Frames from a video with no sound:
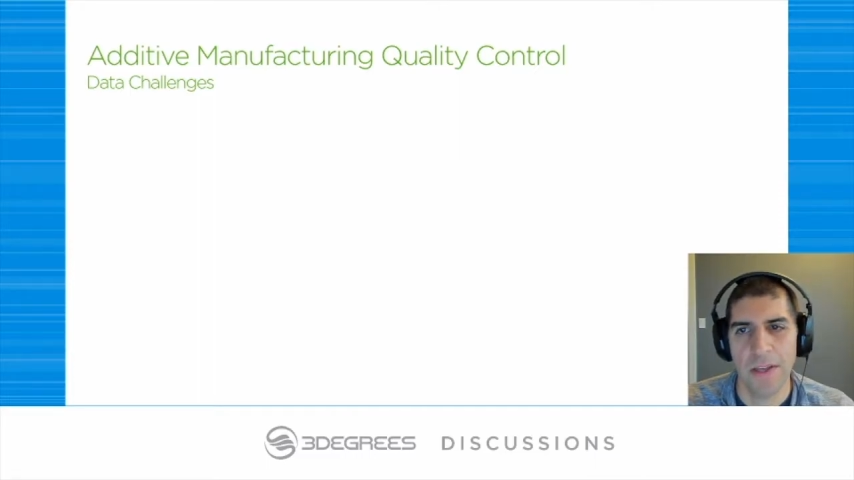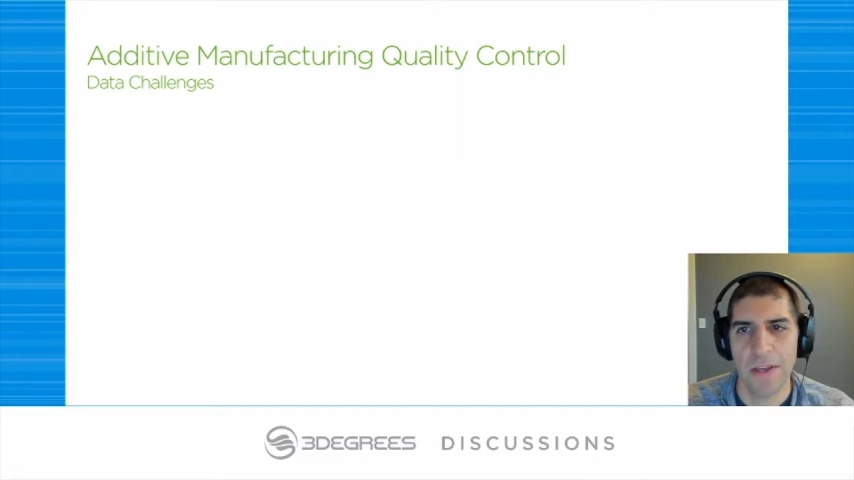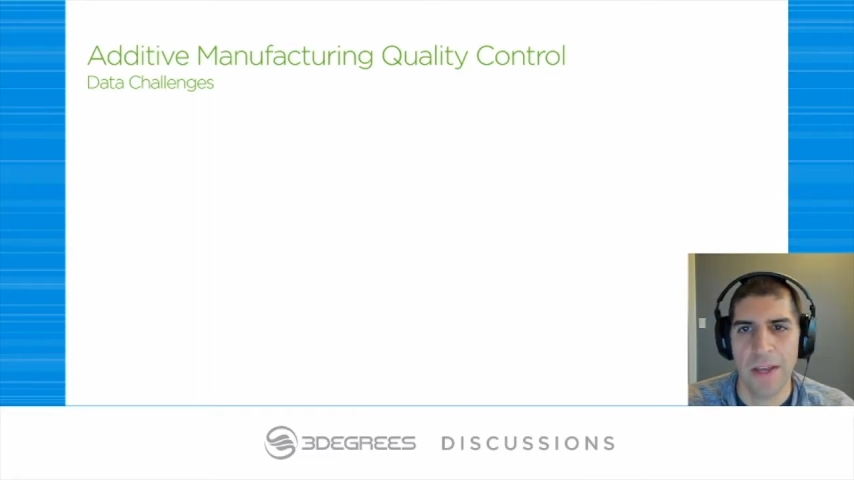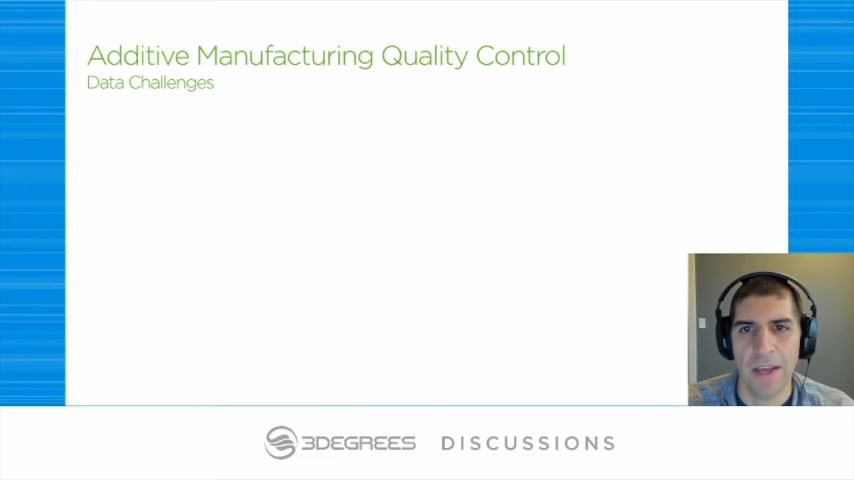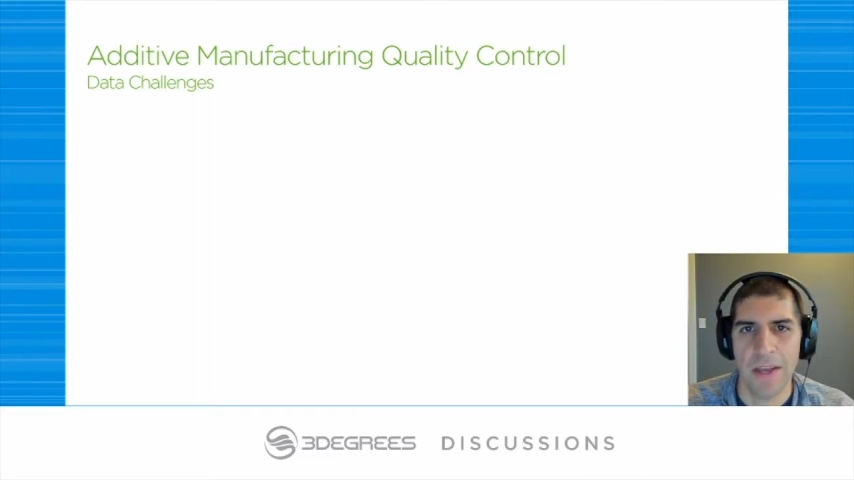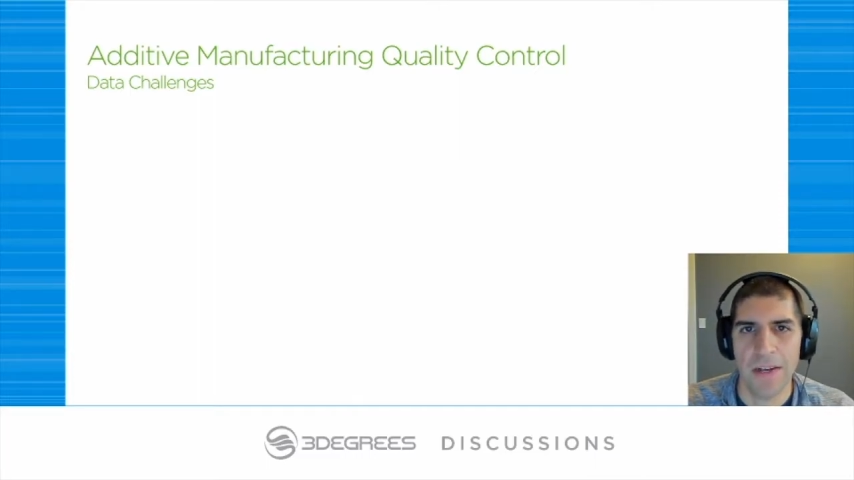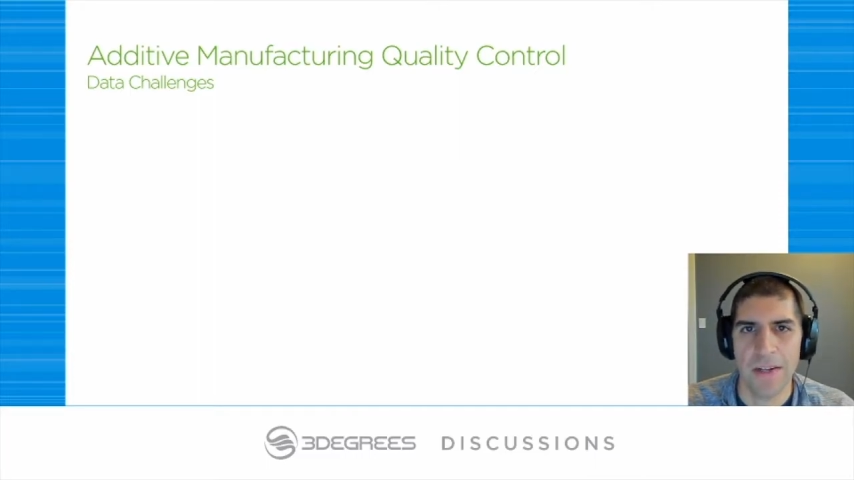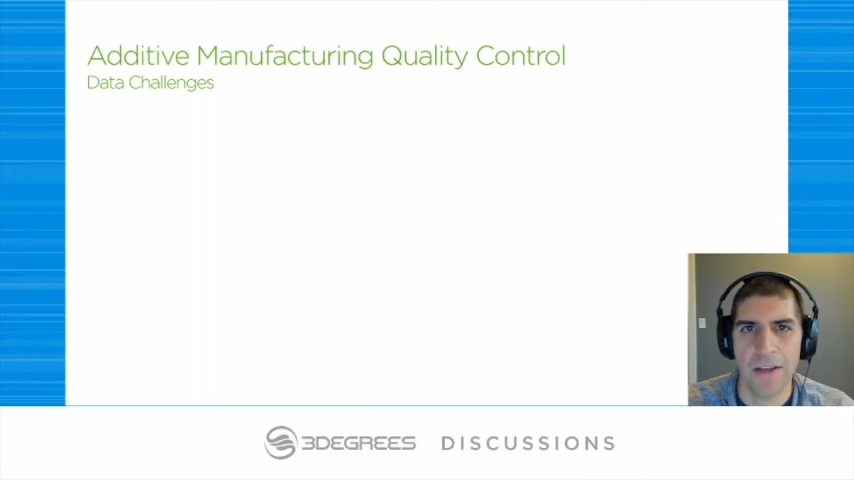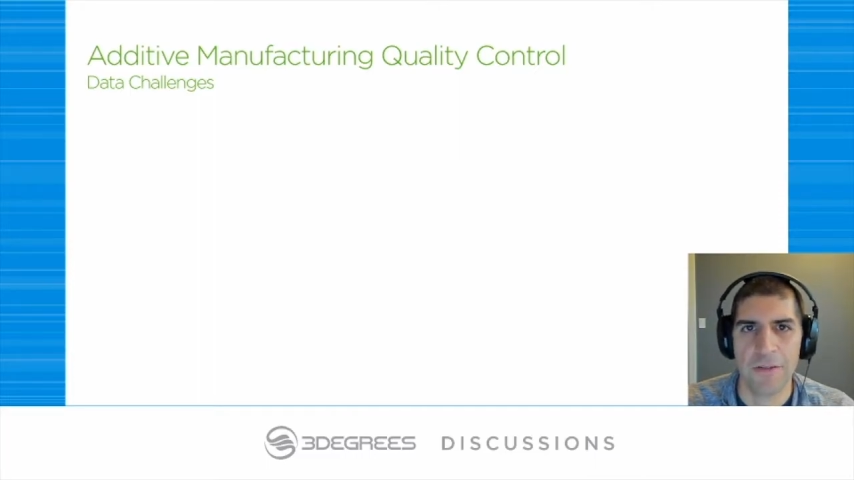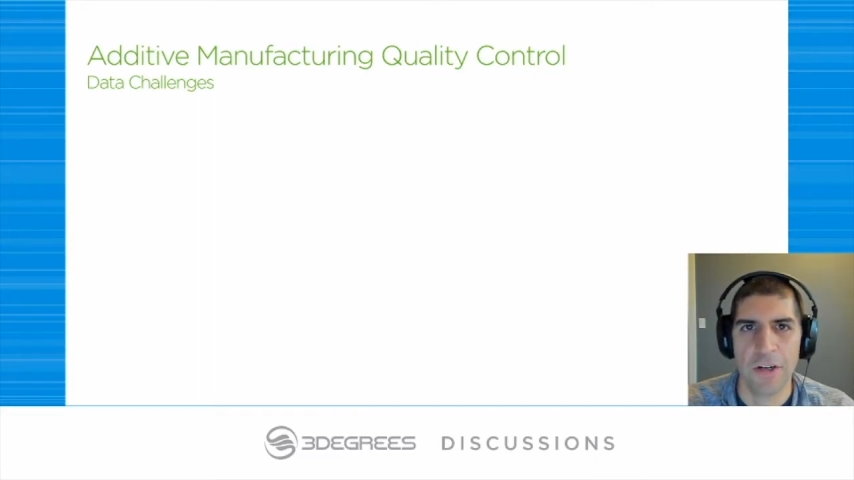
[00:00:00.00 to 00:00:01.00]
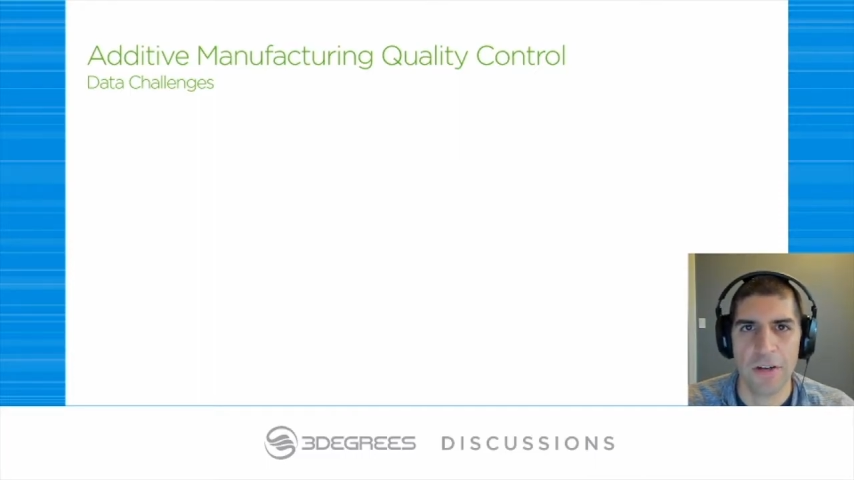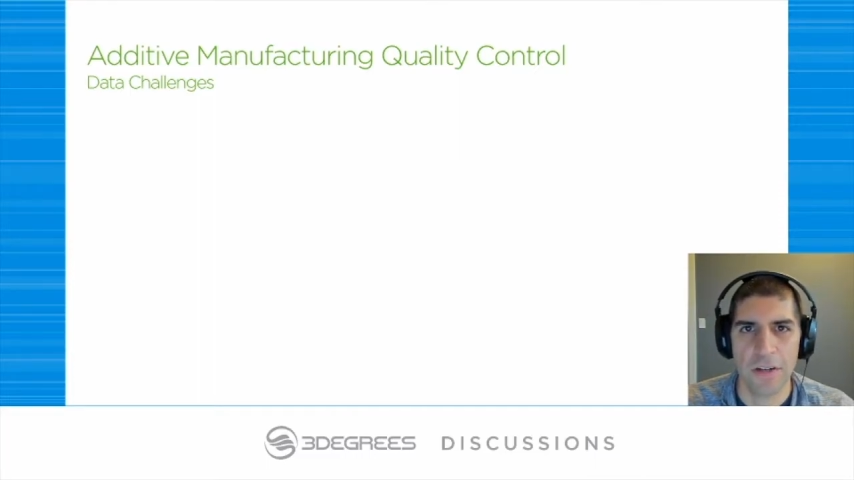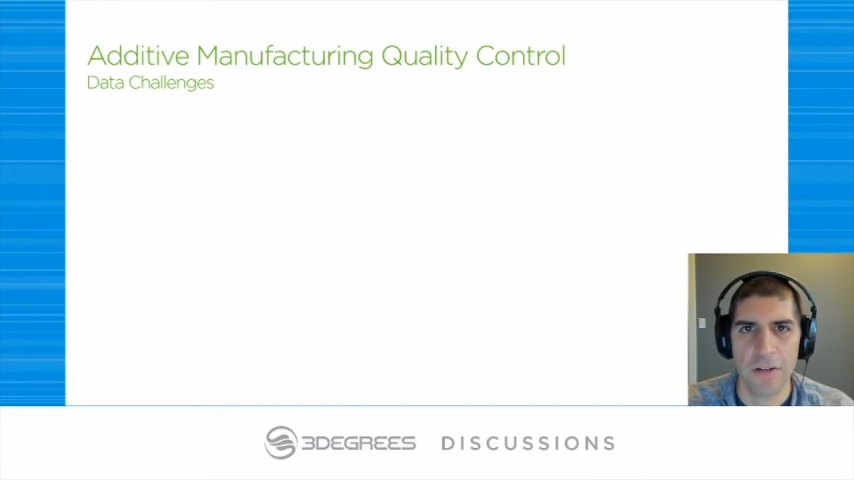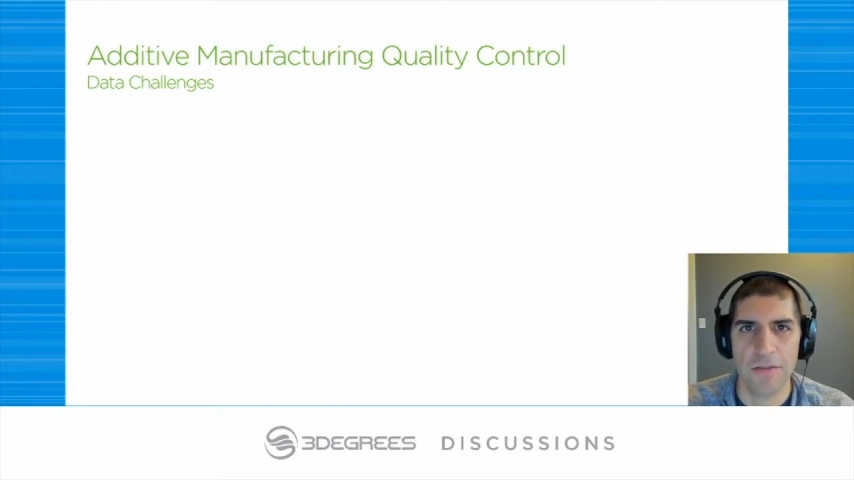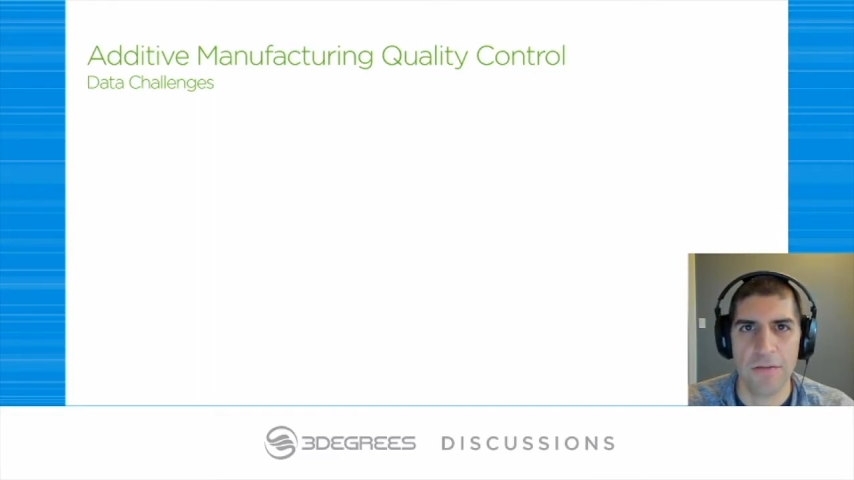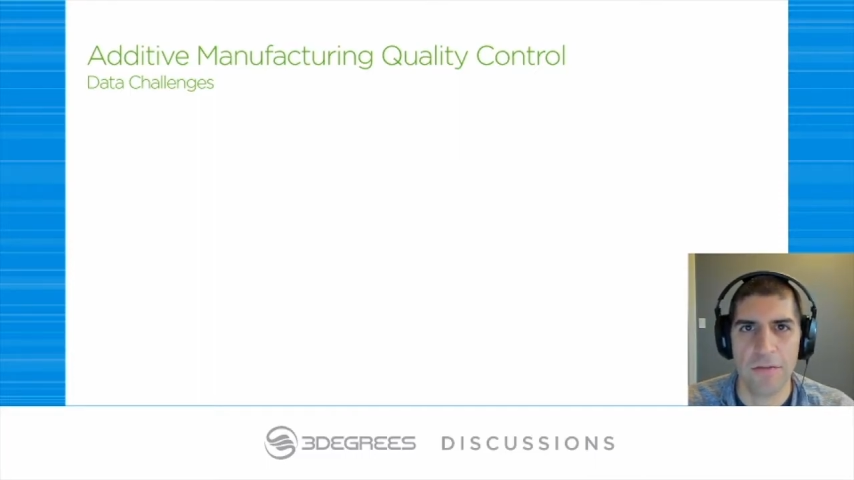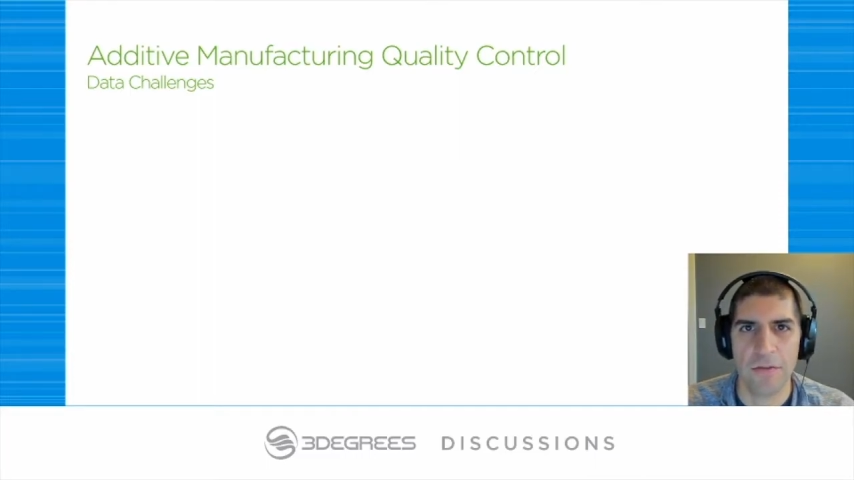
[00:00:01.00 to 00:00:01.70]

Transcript: and have started to